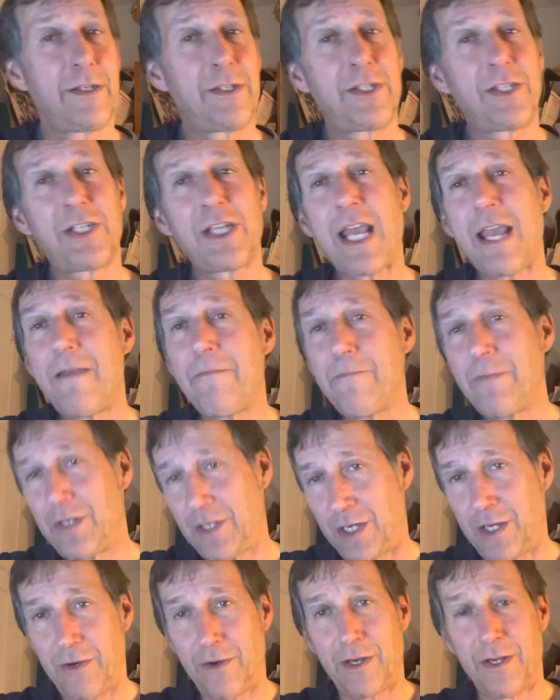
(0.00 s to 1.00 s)
Same
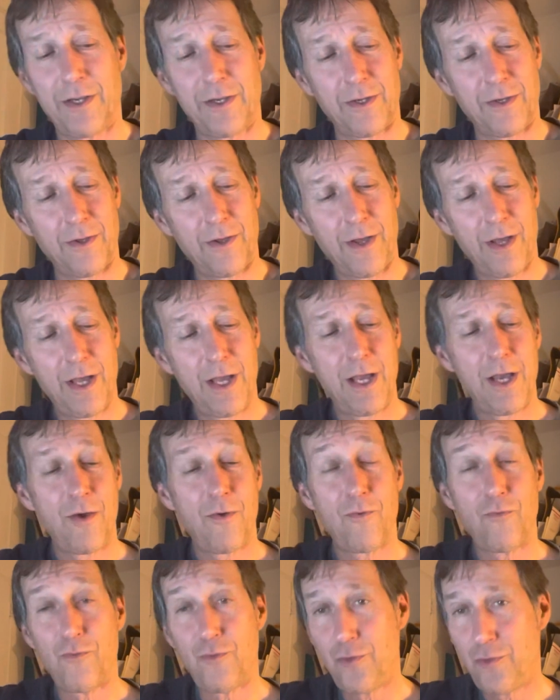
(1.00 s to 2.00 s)
material,
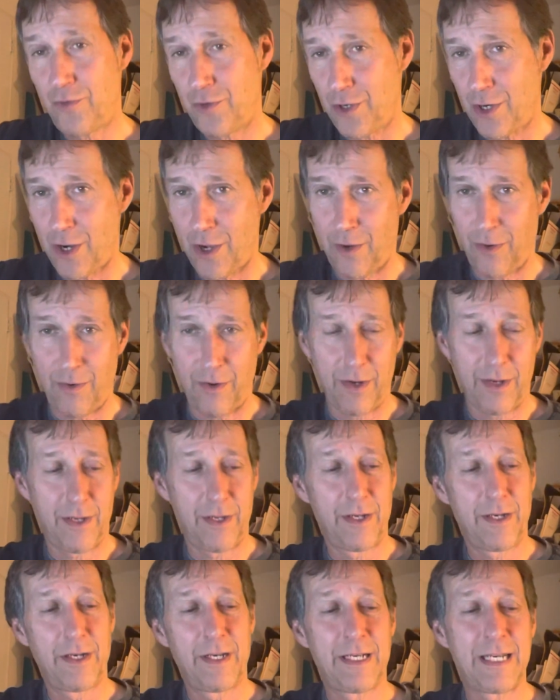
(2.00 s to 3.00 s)
root
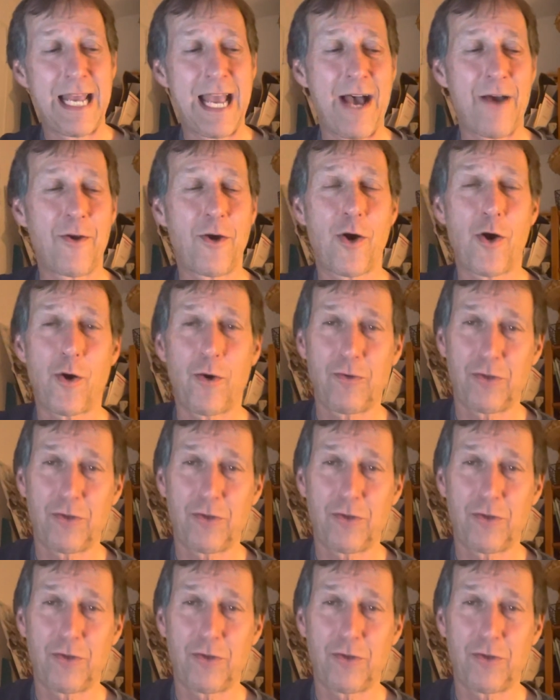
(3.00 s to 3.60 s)
note, down a whole